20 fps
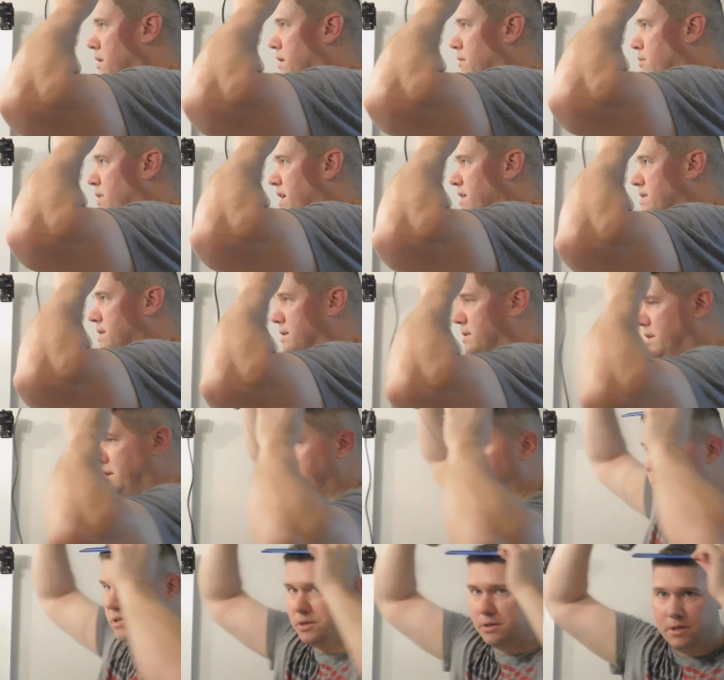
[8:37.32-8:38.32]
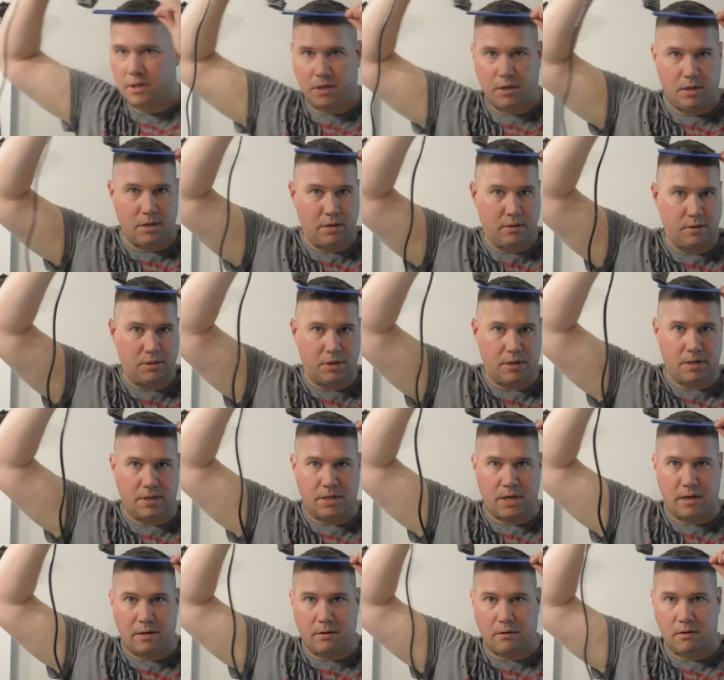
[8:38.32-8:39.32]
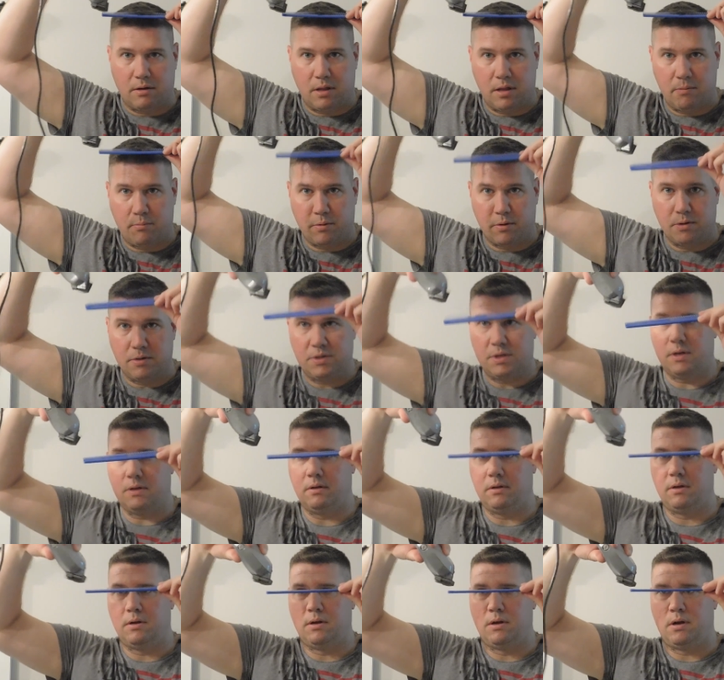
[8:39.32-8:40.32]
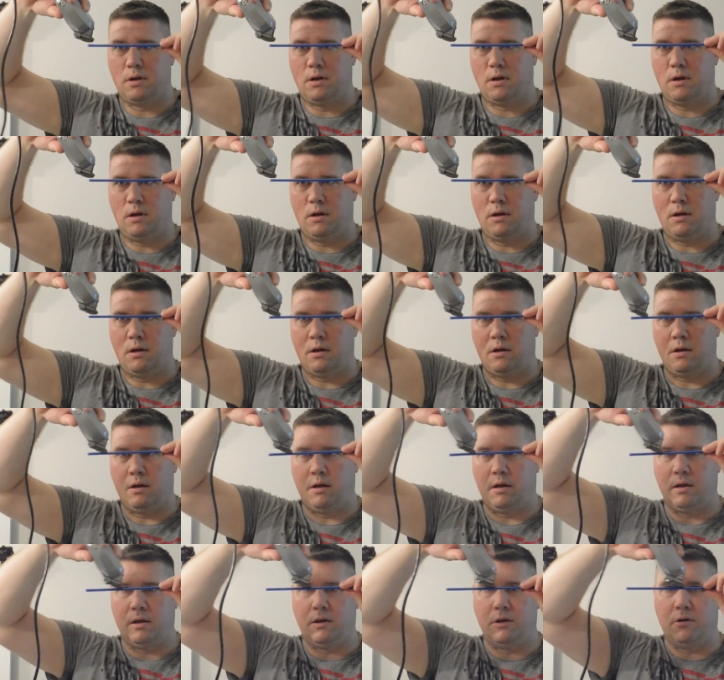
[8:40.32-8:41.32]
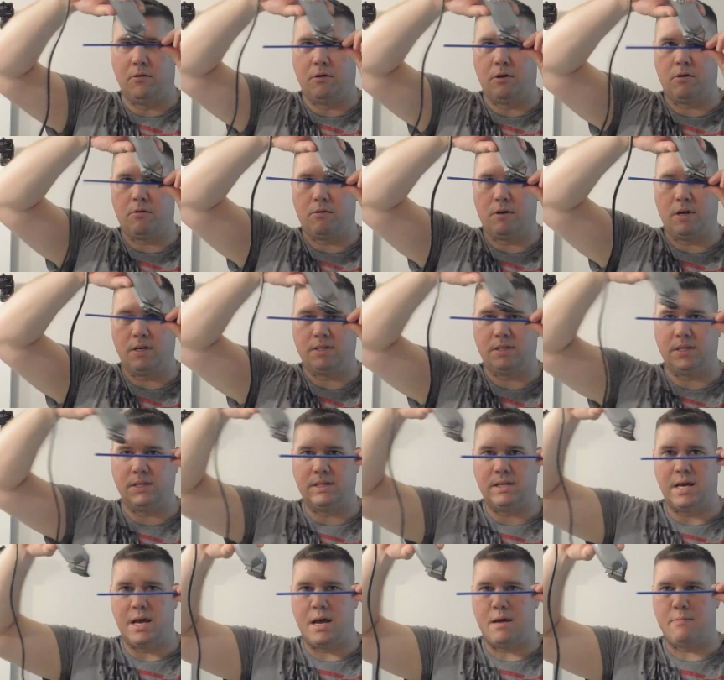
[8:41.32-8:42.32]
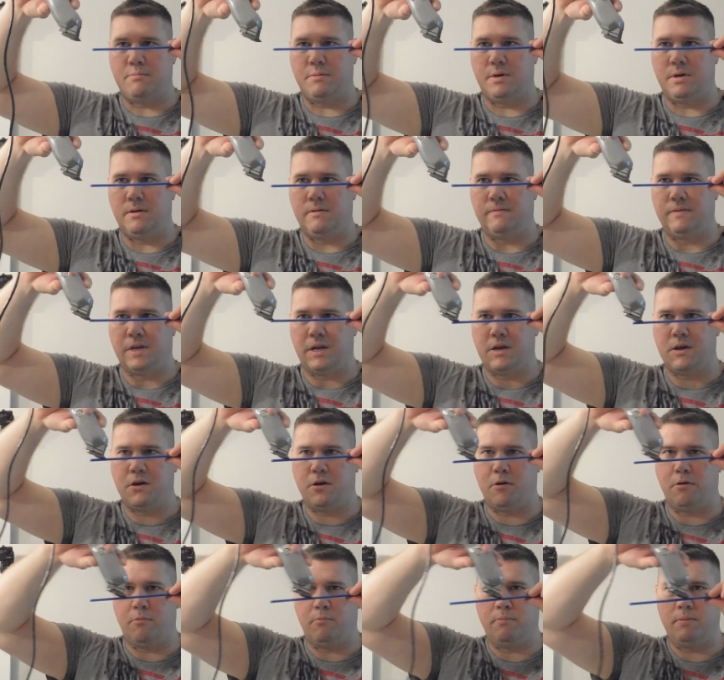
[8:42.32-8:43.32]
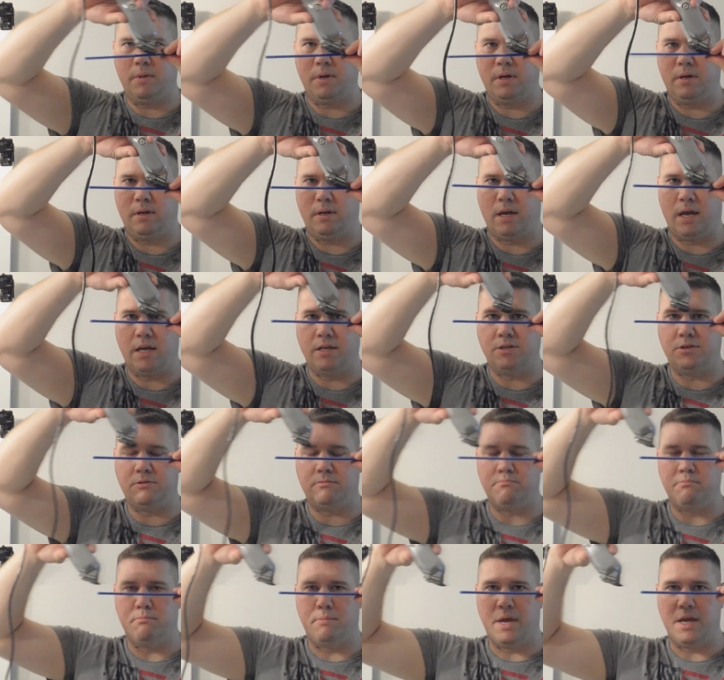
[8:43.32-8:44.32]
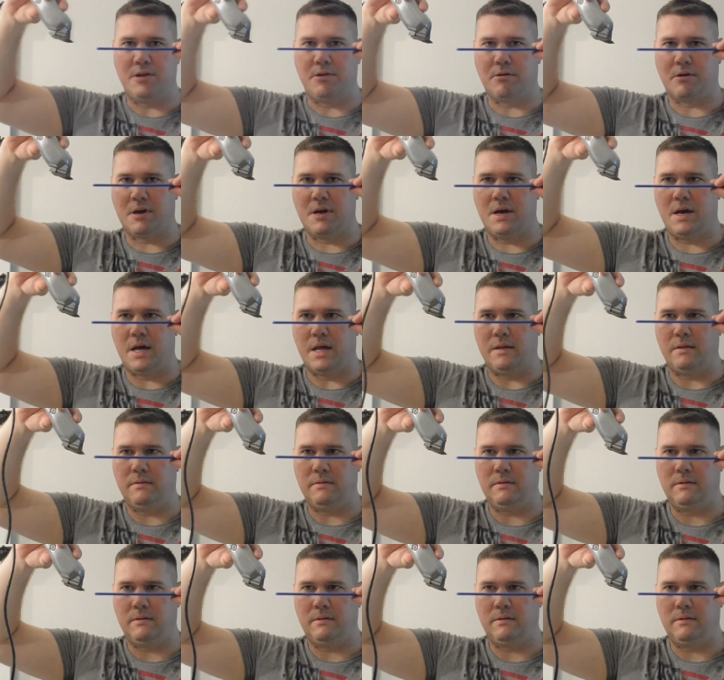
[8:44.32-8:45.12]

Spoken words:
Basically what you're going to do is you're going to take your clippers and go across the top of the comb as you make your cut.